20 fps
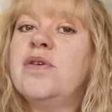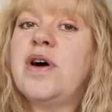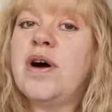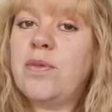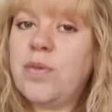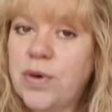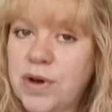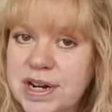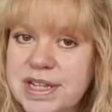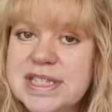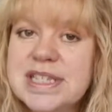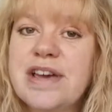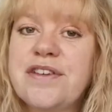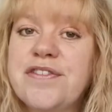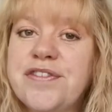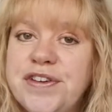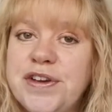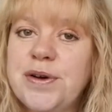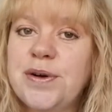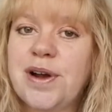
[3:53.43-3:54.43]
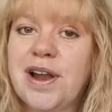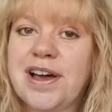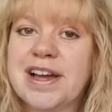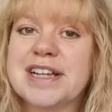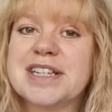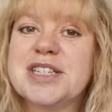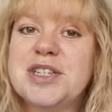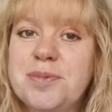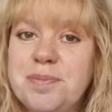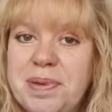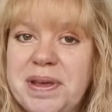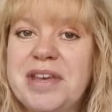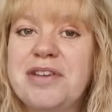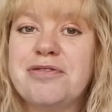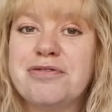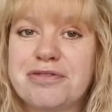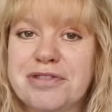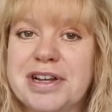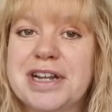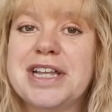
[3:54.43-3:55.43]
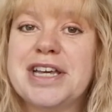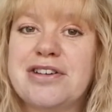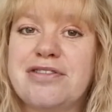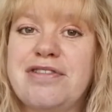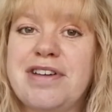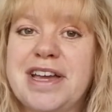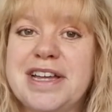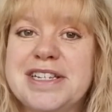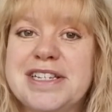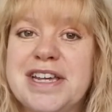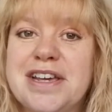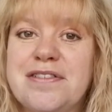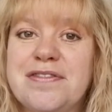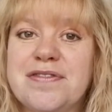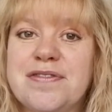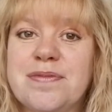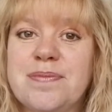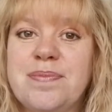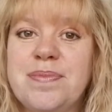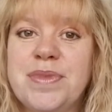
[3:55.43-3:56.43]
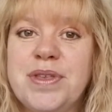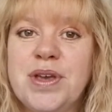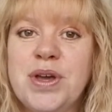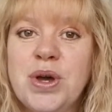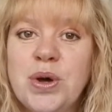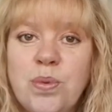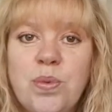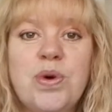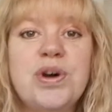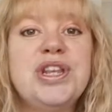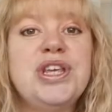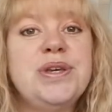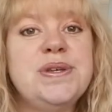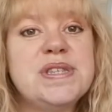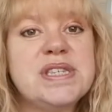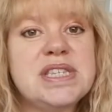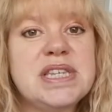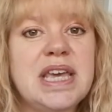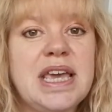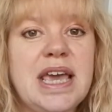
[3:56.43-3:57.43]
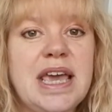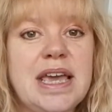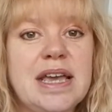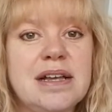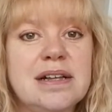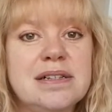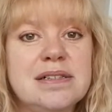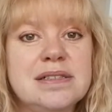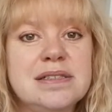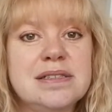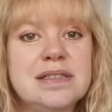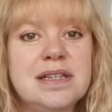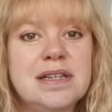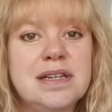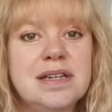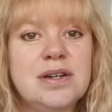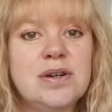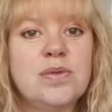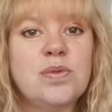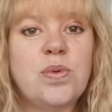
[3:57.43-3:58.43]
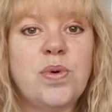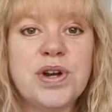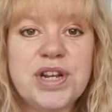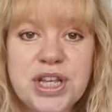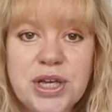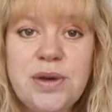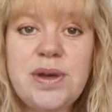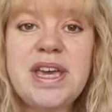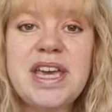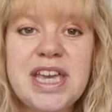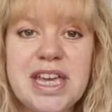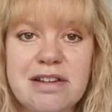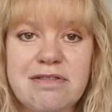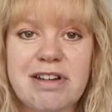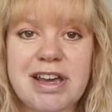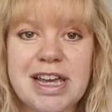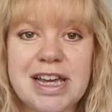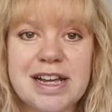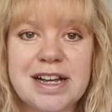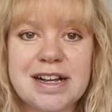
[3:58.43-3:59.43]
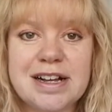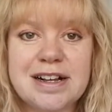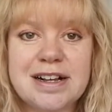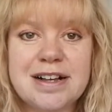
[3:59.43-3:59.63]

What does that feel like to be really creative? What are you seeing? What are you hearing?